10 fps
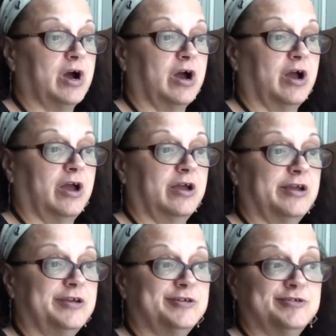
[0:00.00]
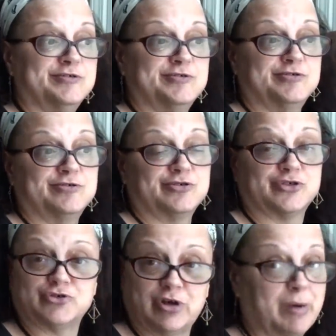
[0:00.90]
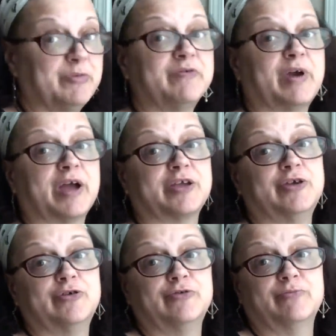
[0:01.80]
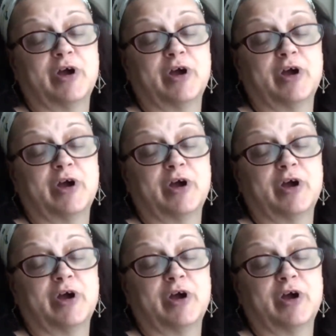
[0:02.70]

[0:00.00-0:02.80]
I drop the vacuum,